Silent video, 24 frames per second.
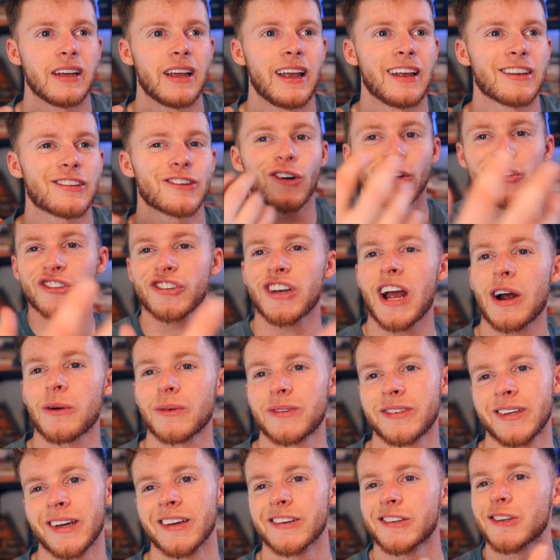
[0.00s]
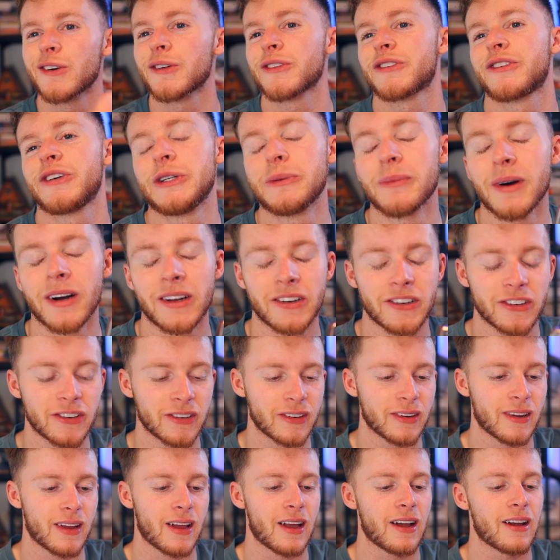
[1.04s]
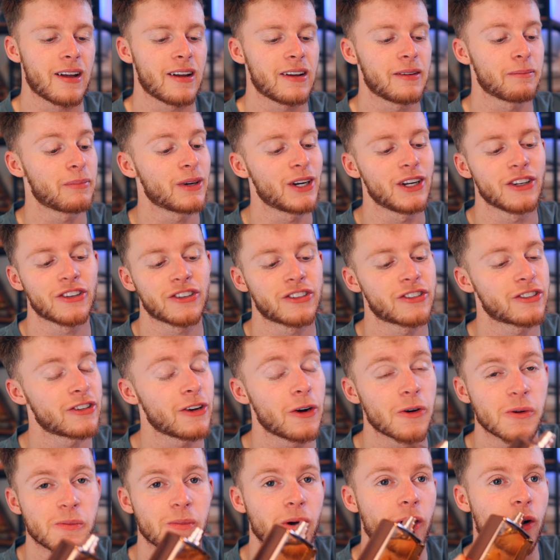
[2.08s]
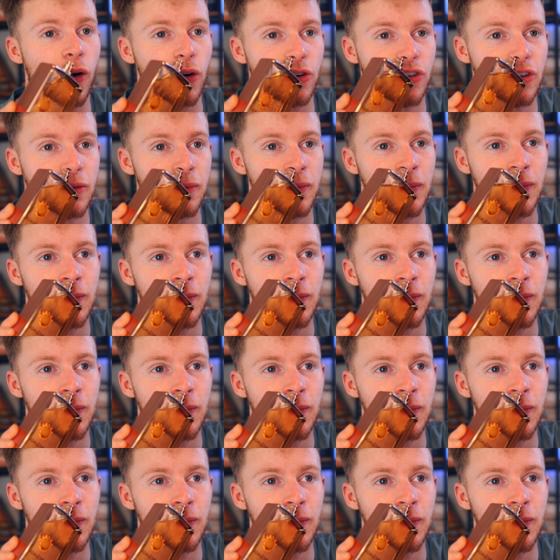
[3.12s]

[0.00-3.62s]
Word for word: it's not shouty, it's not too much, but it's so posh.